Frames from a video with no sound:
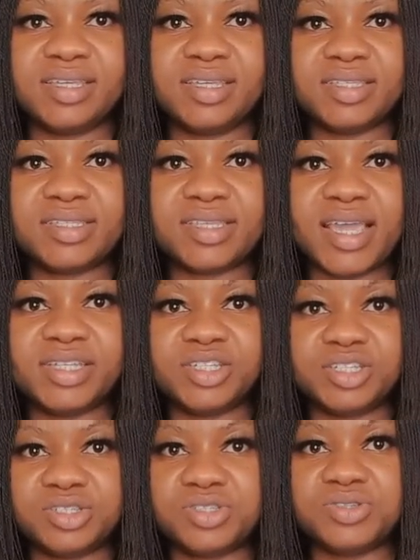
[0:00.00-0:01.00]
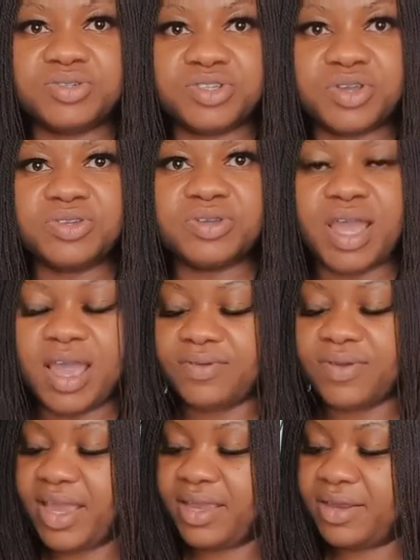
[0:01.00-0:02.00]
the, this stage is to show you
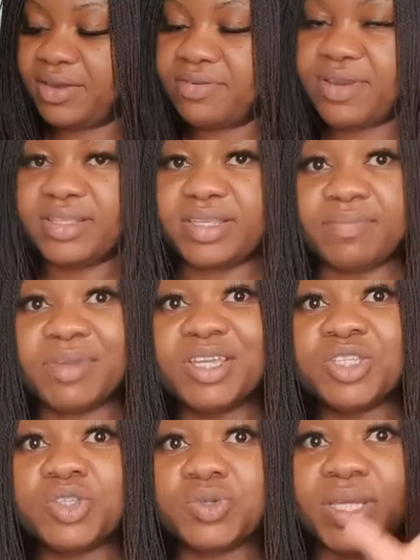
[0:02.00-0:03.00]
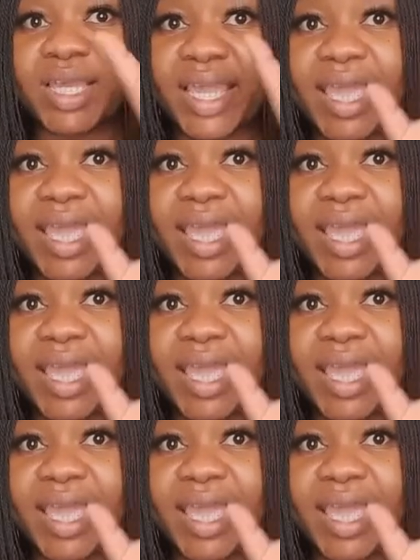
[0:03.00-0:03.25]
how I create them into